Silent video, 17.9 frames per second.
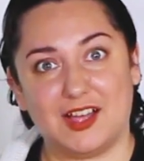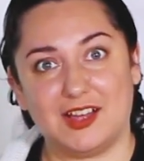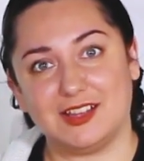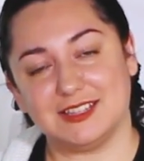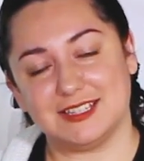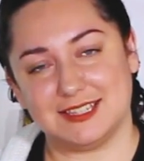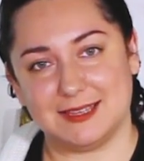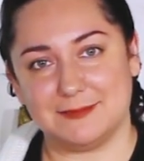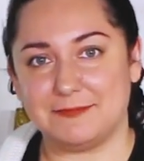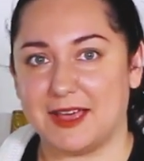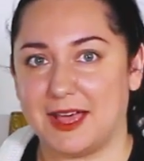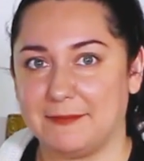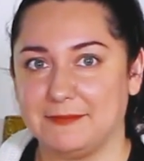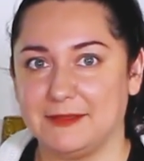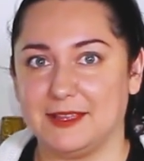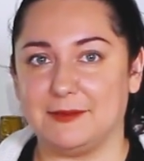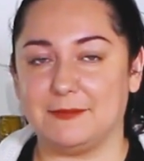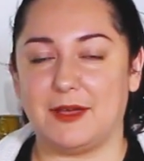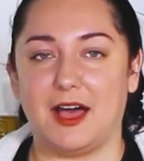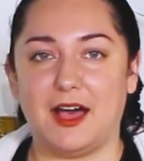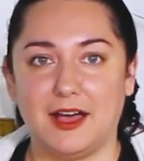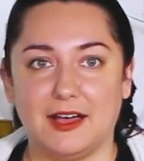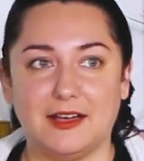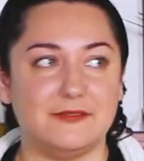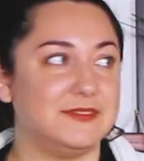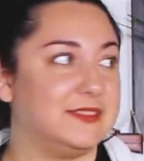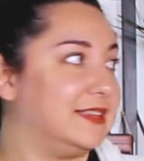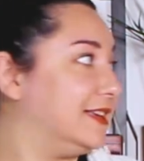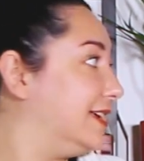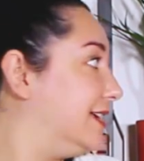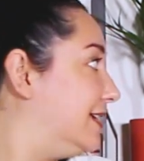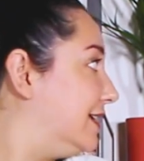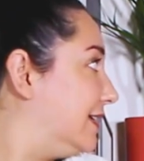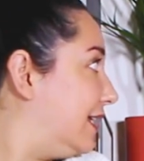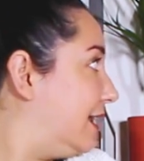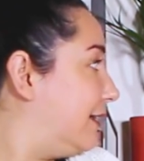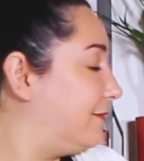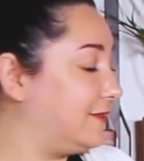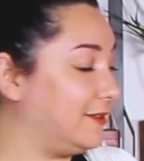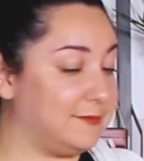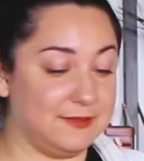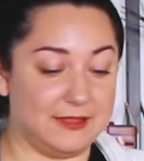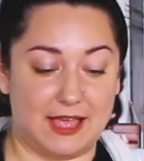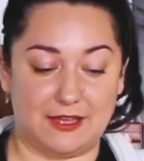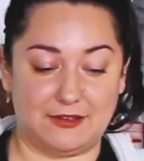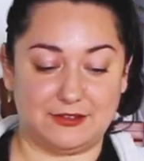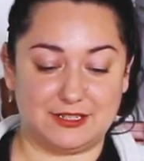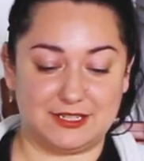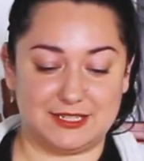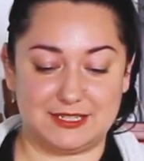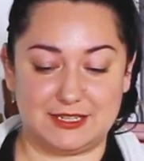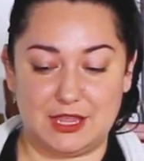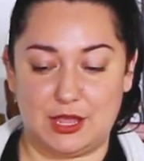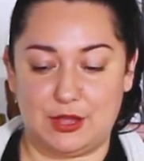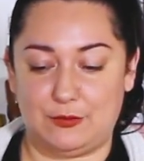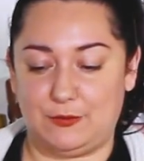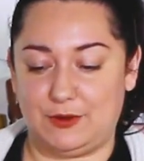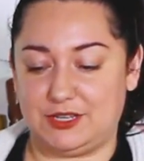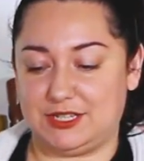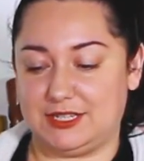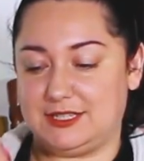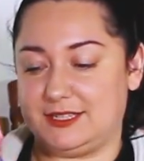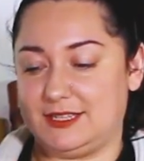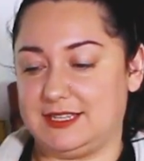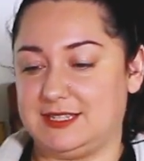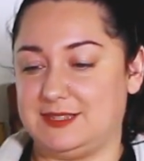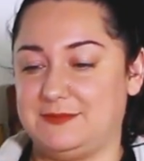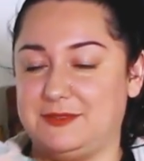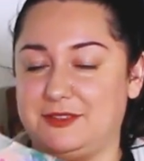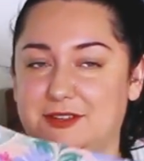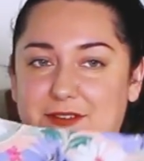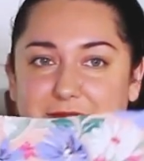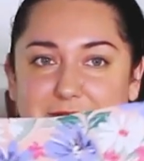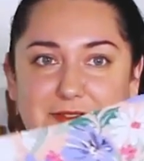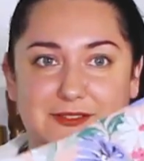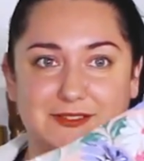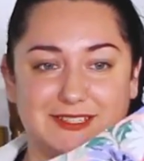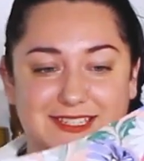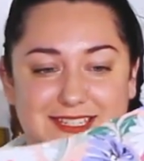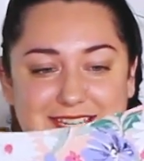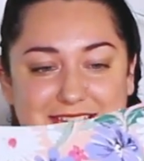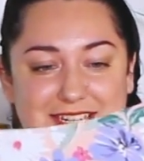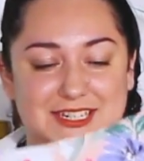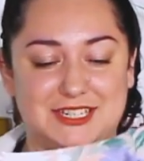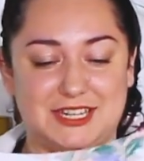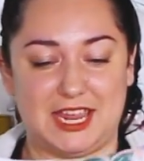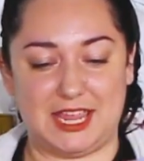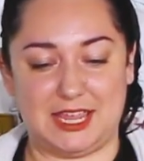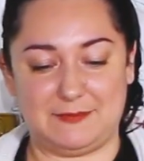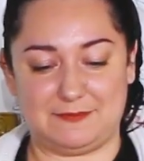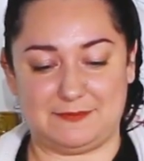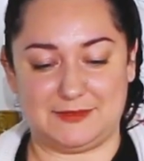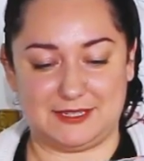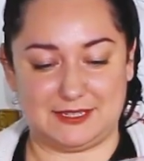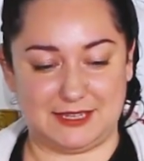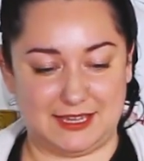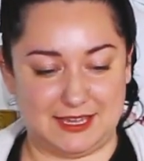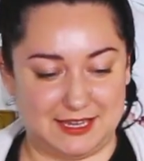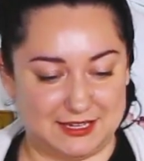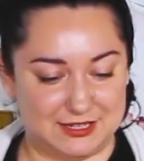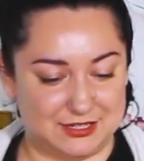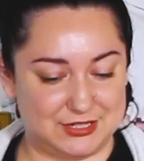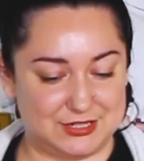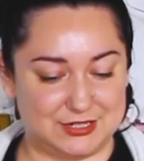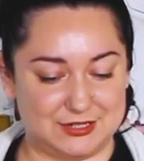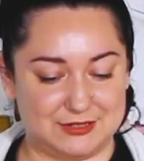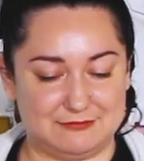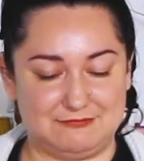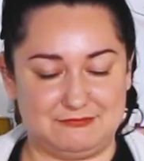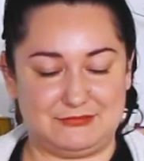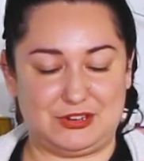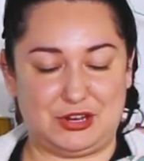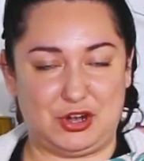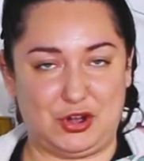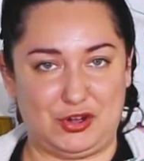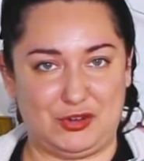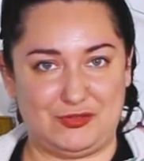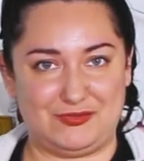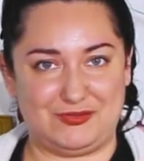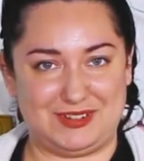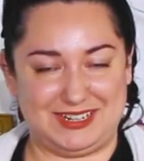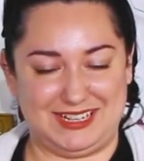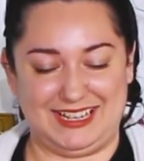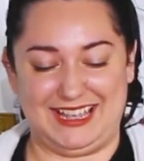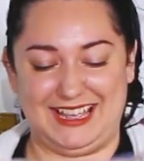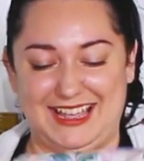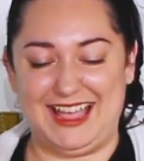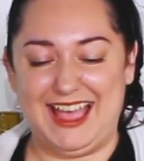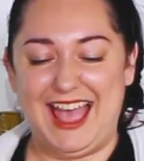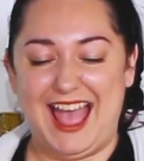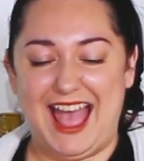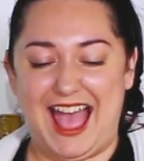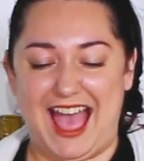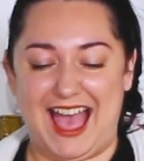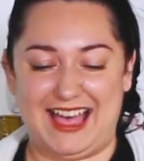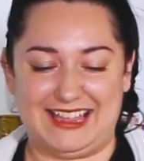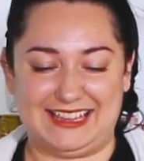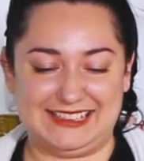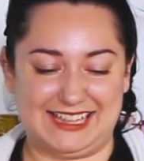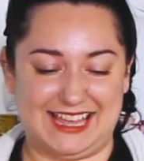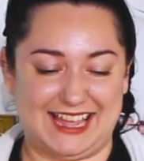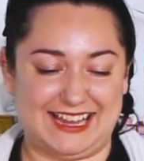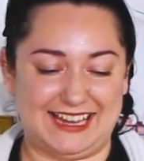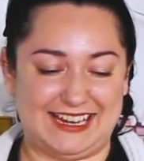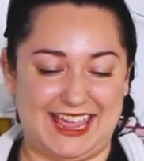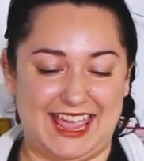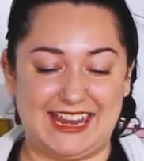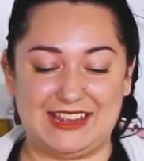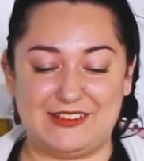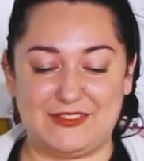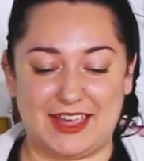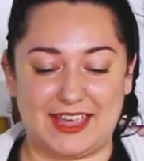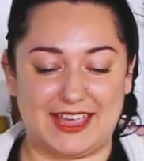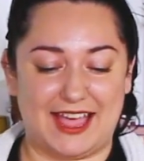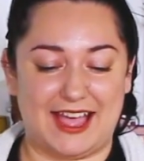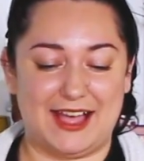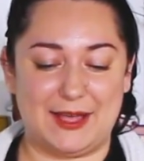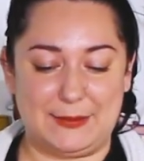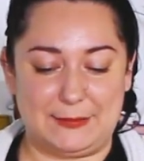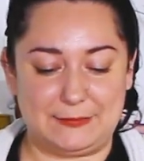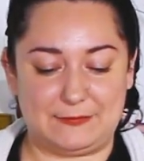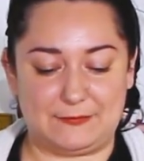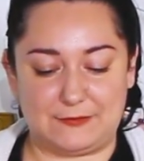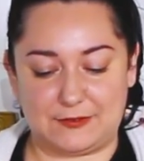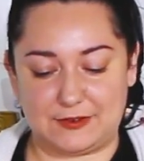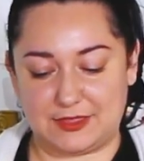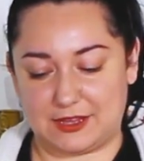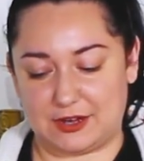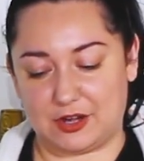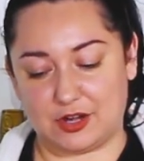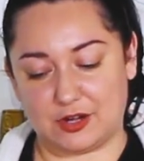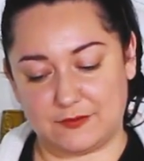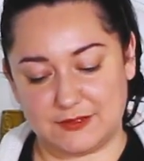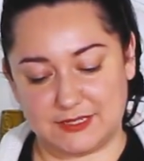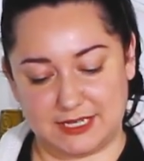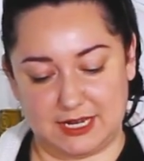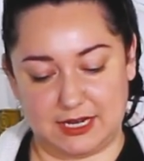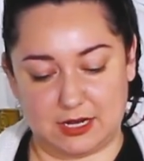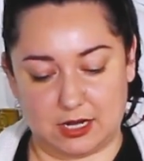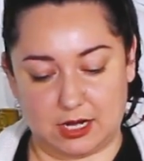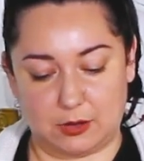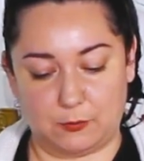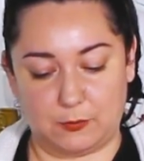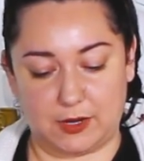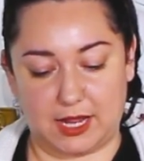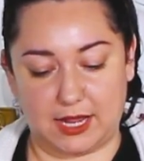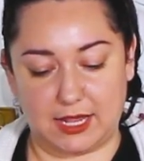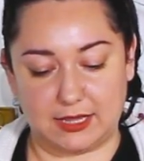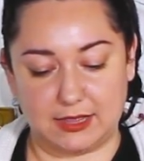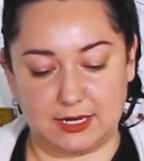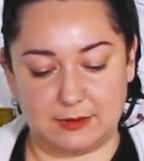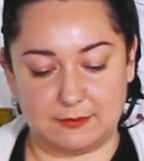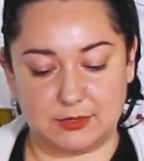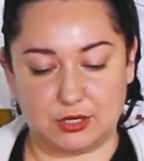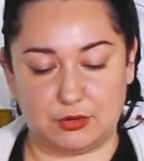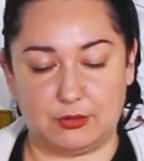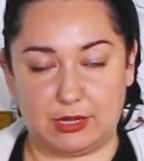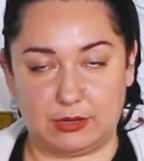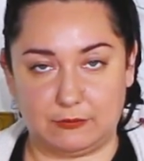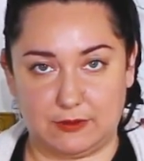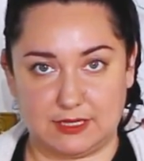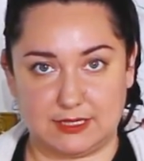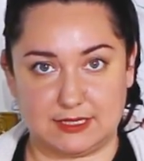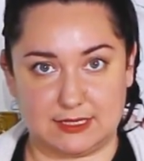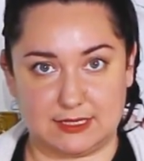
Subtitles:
on to the peplum of the blouse, which is this beautiful C-shaped-ish curved line. Anyway, for the curves here, what I ended up doing was